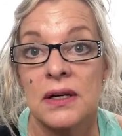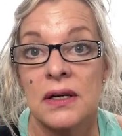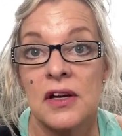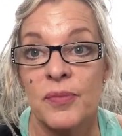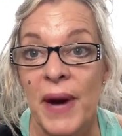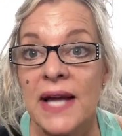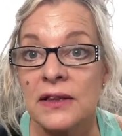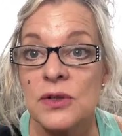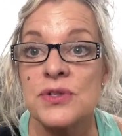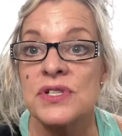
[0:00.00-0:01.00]
If Biden
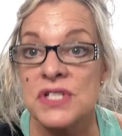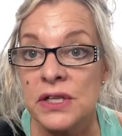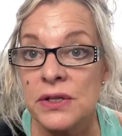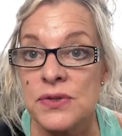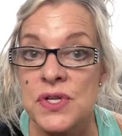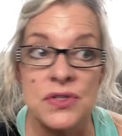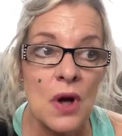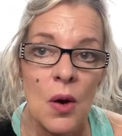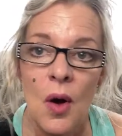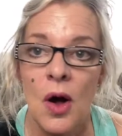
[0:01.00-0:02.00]
loses, he loses.
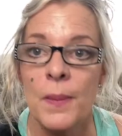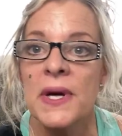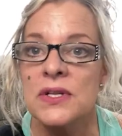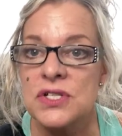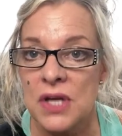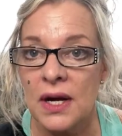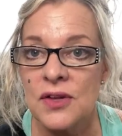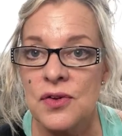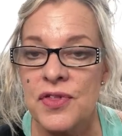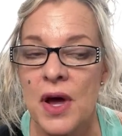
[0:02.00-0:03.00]
Go home, suck on
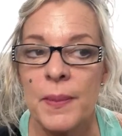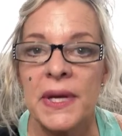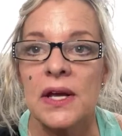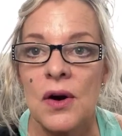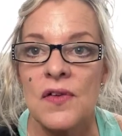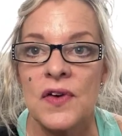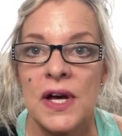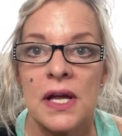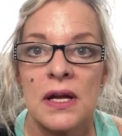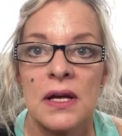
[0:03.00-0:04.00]
your thumb, and get over
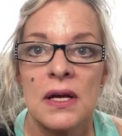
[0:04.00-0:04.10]
it.